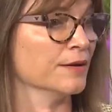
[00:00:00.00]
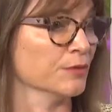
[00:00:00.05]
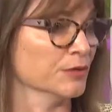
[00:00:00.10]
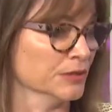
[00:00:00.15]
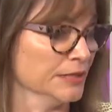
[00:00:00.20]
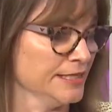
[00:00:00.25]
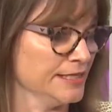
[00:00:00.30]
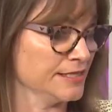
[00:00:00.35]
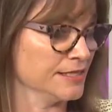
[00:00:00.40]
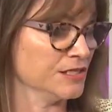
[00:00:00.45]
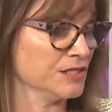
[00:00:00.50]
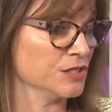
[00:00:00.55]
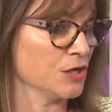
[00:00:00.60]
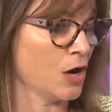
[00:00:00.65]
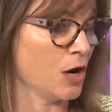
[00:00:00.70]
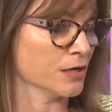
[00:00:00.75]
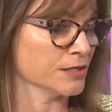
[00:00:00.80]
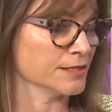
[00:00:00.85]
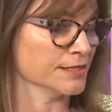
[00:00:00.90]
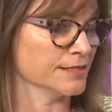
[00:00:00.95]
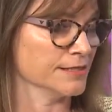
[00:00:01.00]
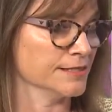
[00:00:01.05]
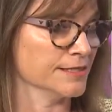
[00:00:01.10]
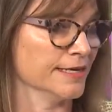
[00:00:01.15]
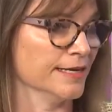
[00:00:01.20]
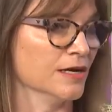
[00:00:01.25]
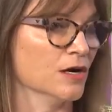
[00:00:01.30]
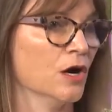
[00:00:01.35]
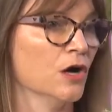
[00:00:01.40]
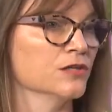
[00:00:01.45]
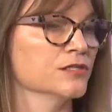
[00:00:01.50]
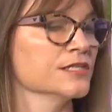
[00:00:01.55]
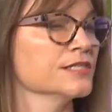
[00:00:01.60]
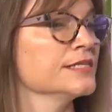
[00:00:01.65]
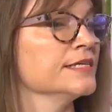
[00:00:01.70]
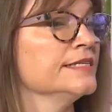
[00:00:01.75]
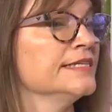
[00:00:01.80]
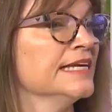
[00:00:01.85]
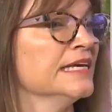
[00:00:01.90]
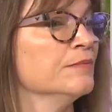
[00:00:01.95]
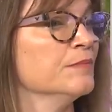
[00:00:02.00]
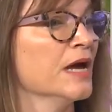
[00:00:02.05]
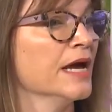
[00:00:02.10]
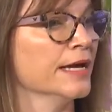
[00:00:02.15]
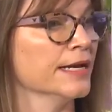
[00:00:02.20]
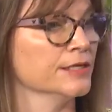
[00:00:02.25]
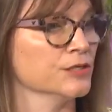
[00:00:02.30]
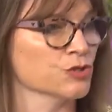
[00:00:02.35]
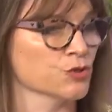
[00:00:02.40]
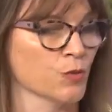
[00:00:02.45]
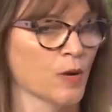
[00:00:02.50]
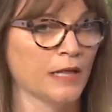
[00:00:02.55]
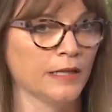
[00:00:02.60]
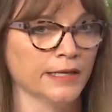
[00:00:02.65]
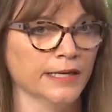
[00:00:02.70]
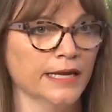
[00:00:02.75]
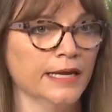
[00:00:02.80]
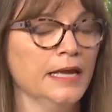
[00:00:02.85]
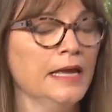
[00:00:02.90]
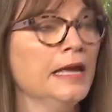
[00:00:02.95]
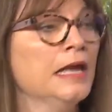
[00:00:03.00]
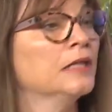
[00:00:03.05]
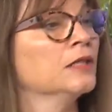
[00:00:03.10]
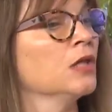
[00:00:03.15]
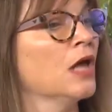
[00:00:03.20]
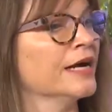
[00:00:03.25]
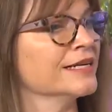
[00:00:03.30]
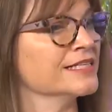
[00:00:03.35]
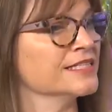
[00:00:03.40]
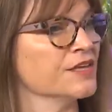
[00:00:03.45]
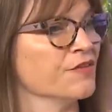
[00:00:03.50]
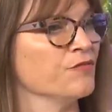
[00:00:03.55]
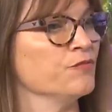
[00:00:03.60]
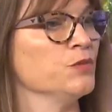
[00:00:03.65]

it really releases toxins and it causes edema and swelling, lots of